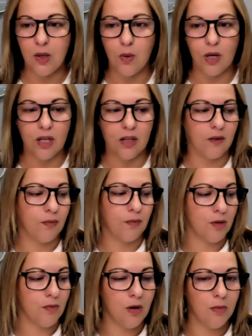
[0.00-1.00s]
quickly from your
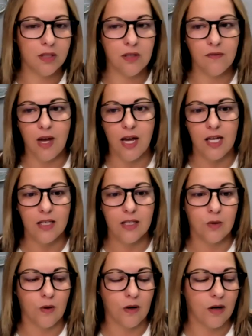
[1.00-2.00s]
mobile device
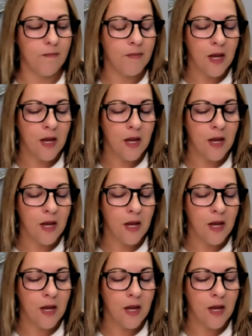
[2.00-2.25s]
or